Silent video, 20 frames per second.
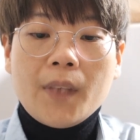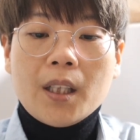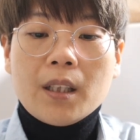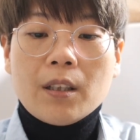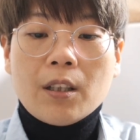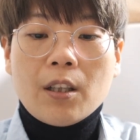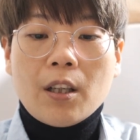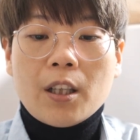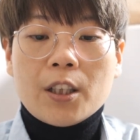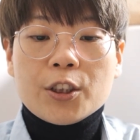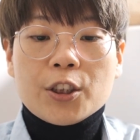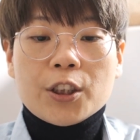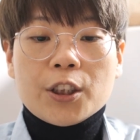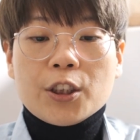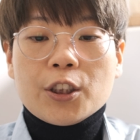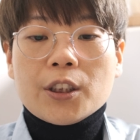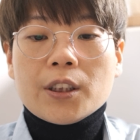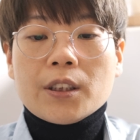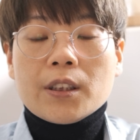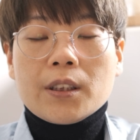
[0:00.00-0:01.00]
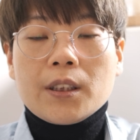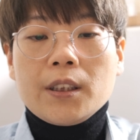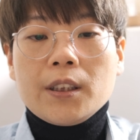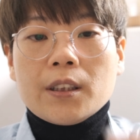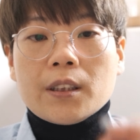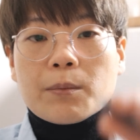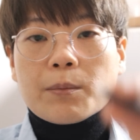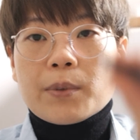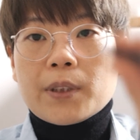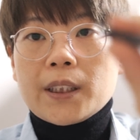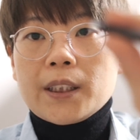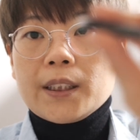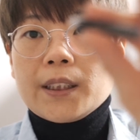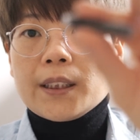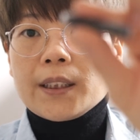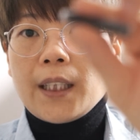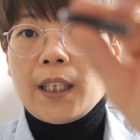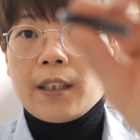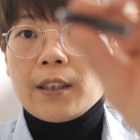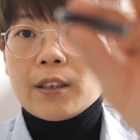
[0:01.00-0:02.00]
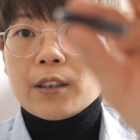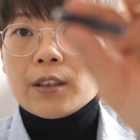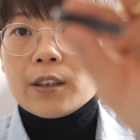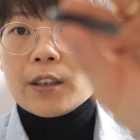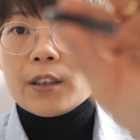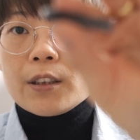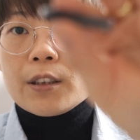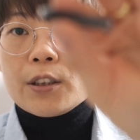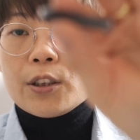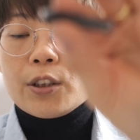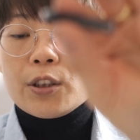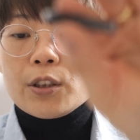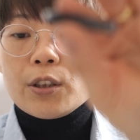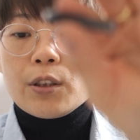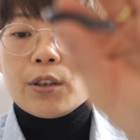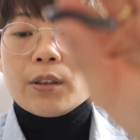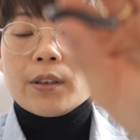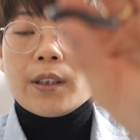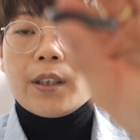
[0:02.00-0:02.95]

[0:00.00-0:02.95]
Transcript: cartridges, these are pretty standard, so they